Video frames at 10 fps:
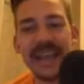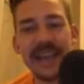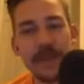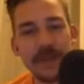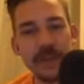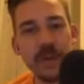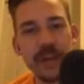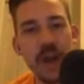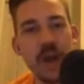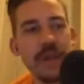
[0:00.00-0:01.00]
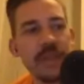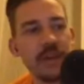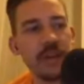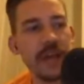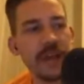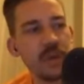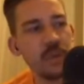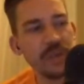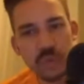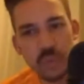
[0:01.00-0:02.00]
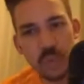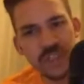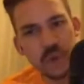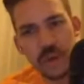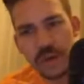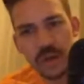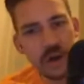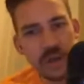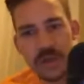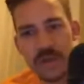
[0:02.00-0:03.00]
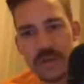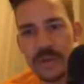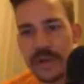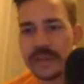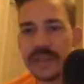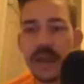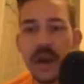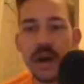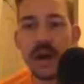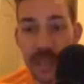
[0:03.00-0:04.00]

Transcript: up to the window and they're like, which order are you? And I was like, oh, it's the Egg